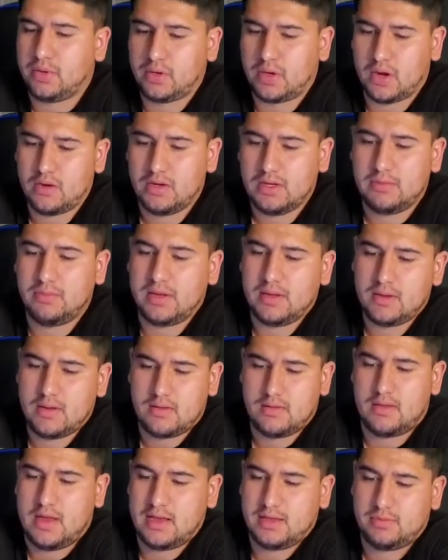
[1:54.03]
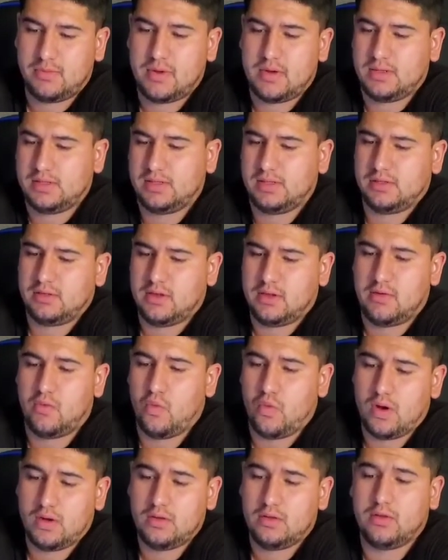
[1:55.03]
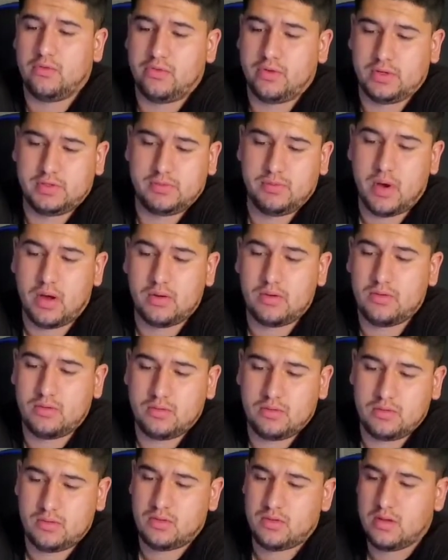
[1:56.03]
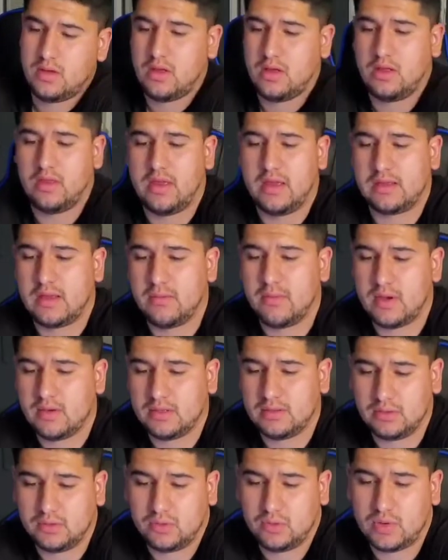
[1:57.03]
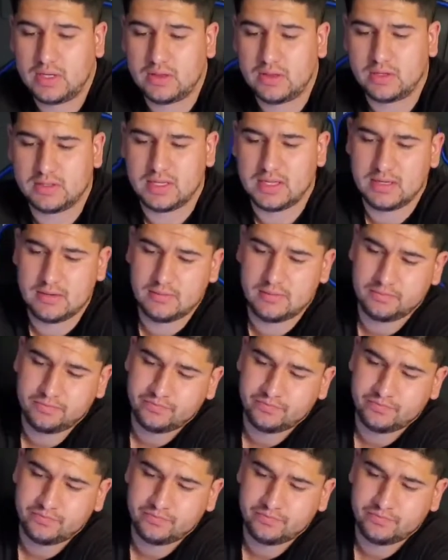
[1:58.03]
currently playing on the Xbox One, the first model that came out in 2013.